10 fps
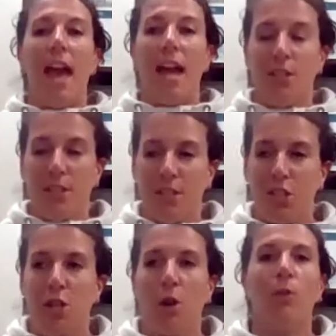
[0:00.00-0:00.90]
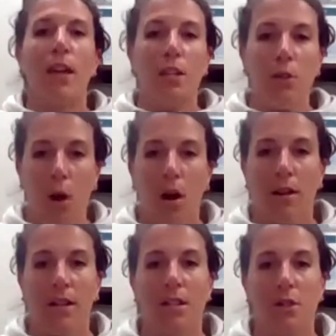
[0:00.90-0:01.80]
and just show that you are
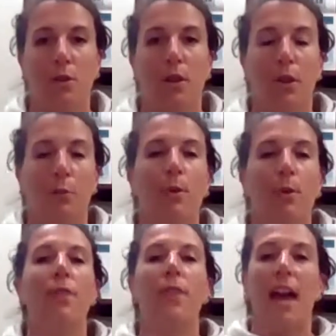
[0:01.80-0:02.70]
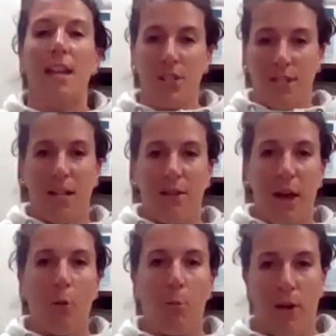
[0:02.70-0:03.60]
in control of your breath and just kind of
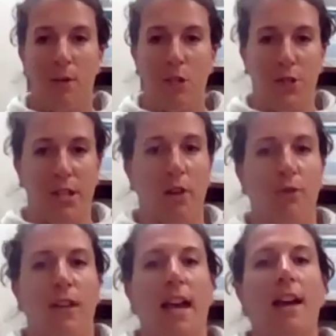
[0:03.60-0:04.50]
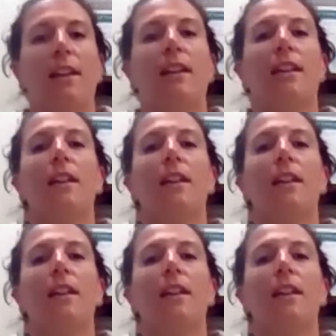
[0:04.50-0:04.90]
help ground yourself again.